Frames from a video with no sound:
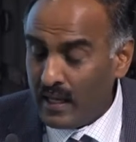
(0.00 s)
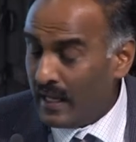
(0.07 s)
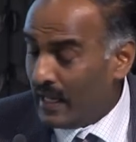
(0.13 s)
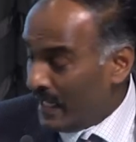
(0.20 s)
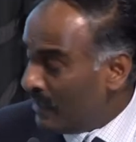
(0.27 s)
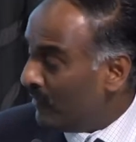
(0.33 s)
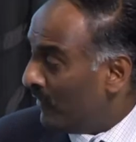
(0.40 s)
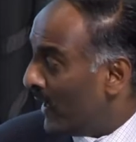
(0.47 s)

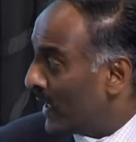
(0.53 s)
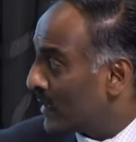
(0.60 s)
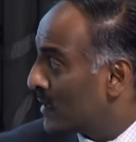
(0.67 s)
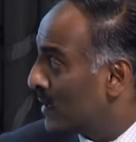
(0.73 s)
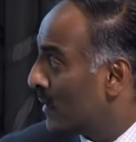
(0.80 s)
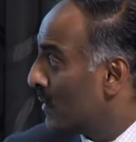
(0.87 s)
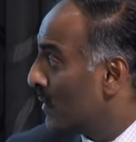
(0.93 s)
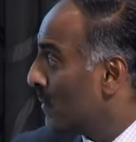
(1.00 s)
in effect,
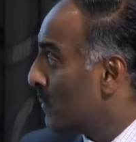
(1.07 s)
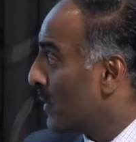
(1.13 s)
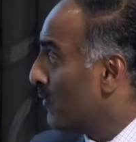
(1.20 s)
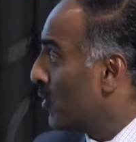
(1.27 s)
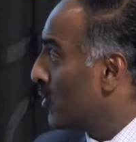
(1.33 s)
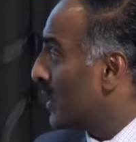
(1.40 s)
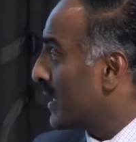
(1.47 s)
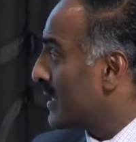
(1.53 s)

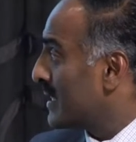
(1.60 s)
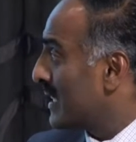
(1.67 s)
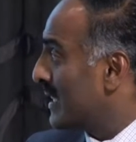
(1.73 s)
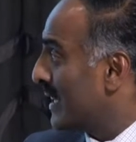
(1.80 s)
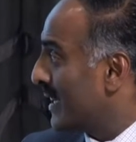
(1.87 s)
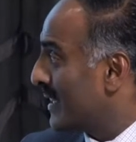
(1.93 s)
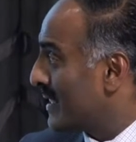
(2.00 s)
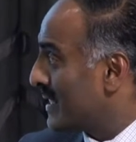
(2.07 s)
before
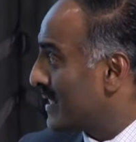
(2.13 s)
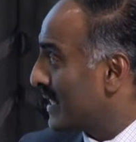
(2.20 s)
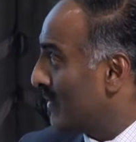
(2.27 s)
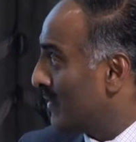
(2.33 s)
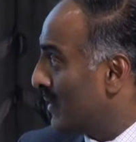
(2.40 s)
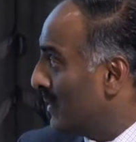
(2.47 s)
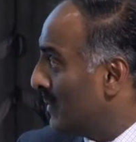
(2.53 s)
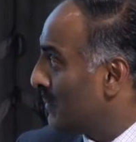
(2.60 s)

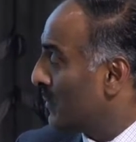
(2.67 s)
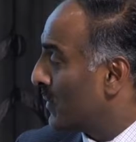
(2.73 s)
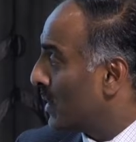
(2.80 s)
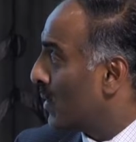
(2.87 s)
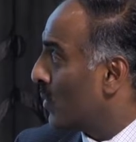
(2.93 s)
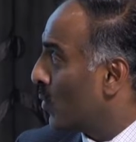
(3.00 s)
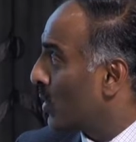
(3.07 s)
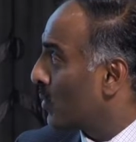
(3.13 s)
1997,
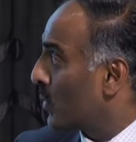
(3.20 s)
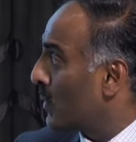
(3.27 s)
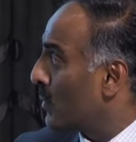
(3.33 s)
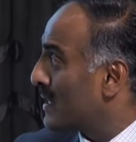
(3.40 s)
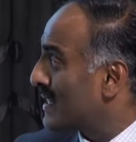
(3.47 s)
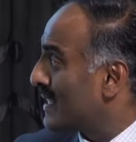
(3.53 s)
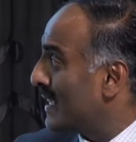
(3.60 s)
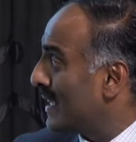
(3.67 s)
what we were
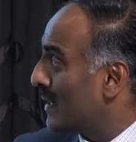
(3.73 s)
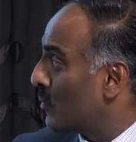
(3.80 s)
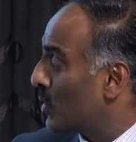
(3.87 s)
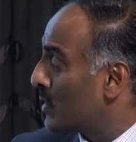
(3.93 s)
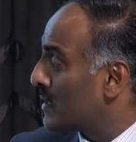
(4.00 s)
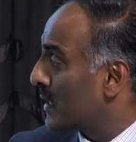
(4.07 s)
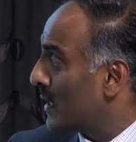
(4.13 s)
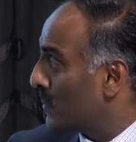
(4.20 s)
seeing
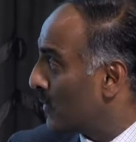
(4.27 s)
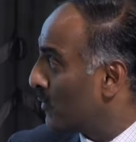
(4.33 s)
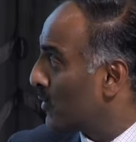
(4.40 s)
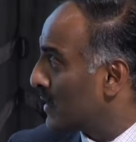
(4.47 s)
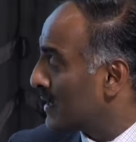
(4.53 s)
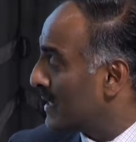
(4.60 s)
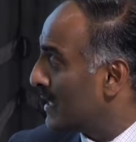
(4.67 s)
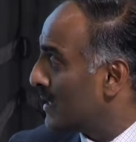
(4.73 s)
was, and before
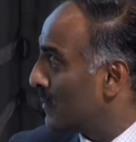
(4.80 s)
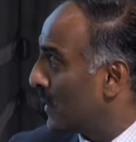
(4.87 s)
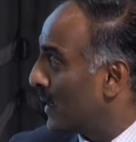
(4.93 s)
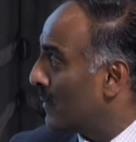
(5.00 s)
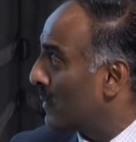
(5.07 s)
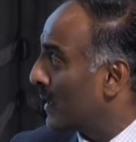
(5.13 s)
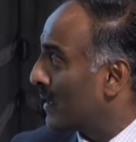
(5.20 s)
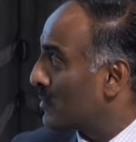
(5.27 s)
the
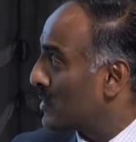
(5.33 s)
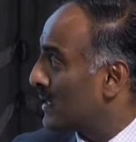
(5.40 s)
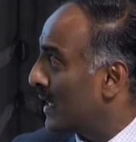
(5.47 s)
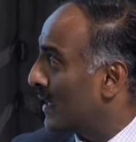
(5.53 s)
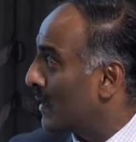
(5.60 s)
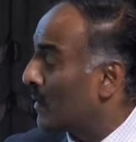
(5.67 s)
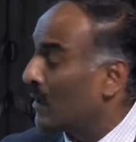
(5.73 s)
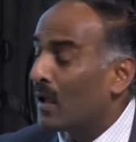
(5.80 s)
CTPA became
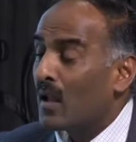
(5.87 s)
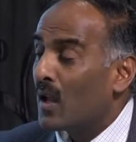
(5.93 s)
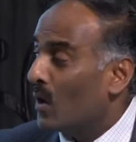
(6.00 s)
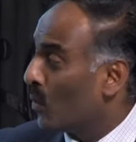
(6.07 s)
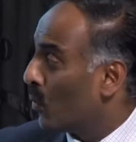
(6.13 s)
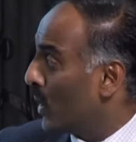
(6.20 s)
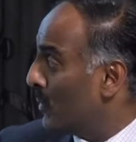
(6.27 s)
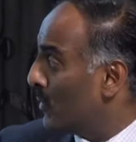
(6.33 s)
standard,
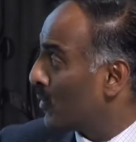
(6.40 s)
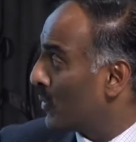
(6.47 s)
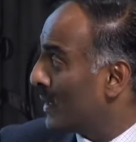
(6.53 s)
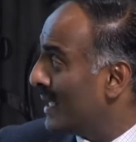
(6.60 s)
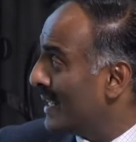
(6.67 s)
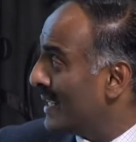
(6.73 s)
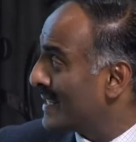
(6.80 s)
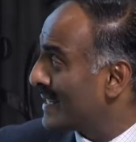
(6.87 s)
we were
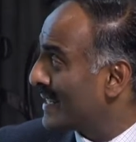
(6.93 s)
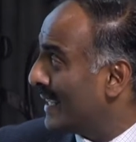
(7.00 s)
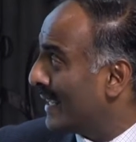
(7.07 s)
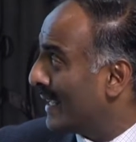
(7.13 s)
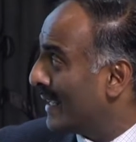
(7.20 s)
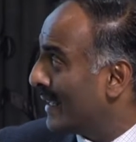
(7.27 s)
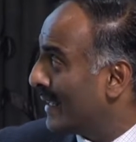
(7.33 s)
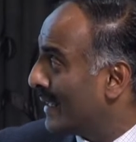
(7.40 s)
really
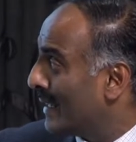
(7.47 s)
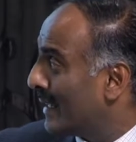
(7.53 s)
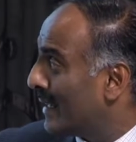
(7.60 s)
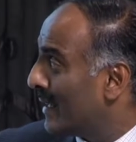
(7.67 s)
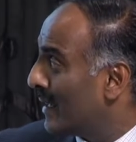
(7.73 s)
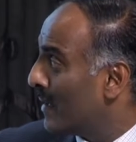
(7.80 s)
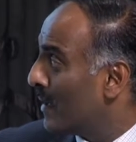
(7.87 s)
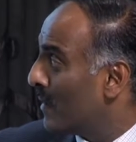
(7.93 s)
seeing
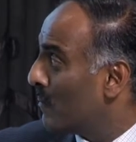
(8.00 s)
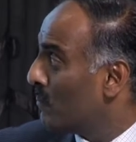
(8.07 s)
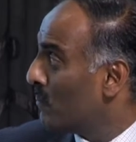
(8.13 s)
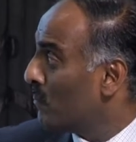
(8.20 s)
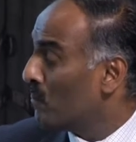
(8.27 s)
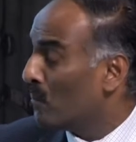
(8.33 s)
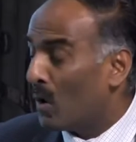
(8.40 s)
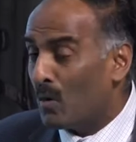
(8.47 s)

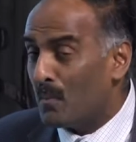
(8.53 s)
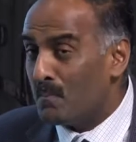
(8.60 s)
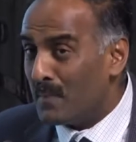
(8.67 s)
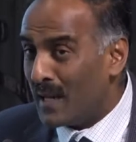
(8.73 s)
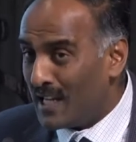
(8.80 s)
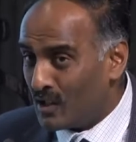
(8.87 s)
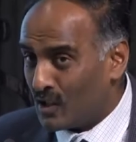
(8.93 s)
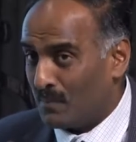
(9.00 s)
more
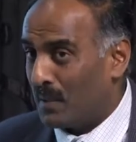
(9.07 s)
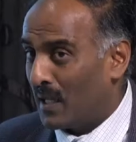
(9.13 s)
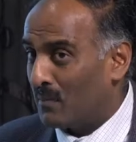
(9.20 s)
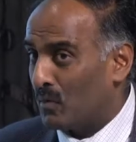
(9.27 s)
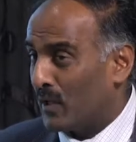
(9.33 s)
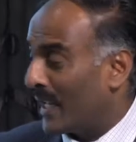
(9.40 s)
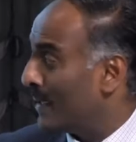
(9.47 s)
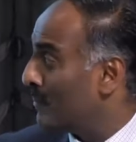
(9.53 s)
major
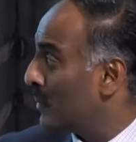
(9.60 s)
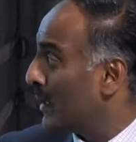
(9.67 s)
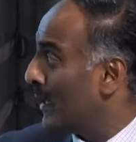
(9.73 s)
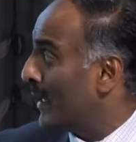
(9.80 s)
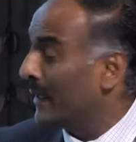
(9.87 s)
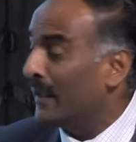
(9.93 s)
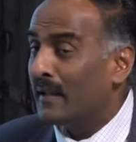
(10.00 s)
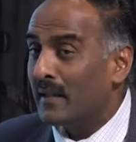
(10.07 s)
pulmonary
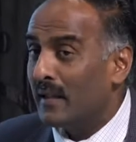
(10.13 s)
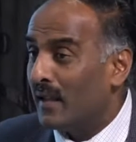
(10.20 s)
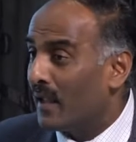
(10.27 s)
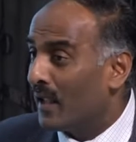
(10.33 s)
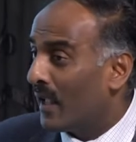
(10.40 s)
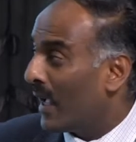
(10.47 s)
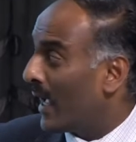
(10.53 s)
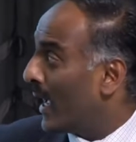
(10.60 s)
emboli
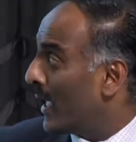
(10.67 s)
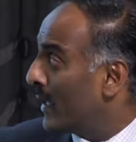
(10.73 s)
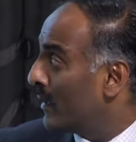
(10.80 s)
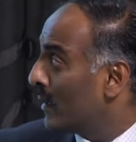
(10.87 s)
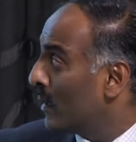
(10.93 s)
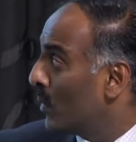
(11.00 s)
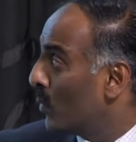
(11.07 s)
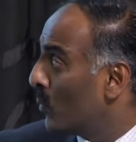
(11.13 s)
and
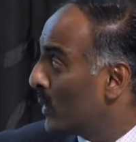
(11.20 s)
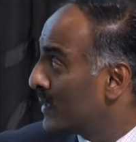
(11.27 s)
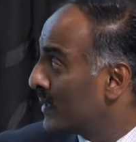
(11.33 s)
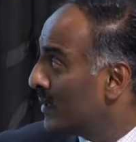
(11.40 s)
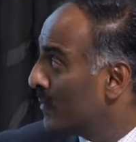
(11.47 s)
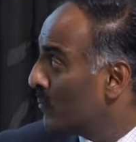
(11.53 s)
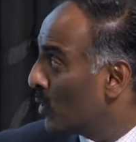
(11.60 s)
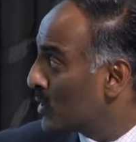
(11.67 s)

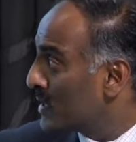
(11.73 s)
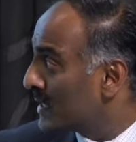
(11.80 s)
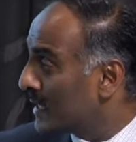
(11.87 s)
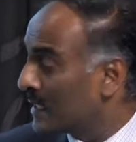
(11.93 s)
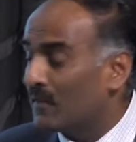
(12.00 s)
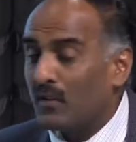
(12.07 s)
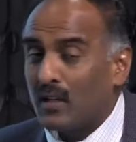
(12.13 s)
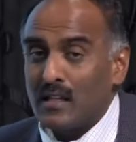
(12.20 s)
with more
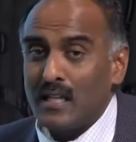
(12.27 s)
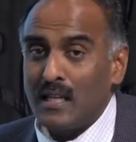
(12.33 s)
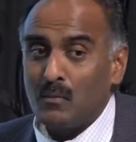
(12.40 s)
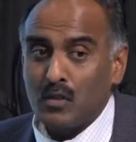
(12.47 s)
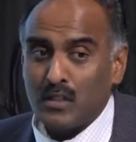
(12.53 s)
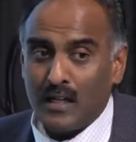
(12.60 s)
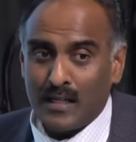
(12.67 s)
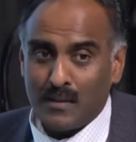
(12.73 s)
significant
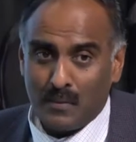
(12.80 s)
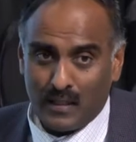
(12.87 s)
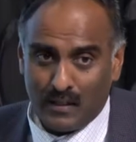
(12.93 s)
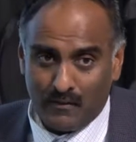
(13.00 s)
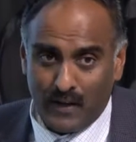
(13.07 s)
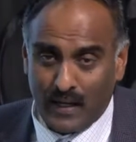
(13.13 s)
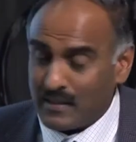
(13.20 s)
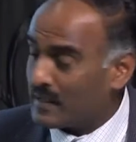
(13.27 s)
hemodynamic
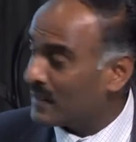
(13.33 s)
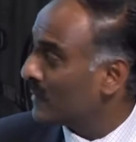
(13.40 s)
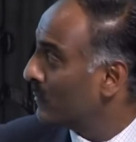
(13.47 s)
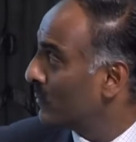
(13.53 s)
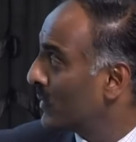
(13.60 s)
effects.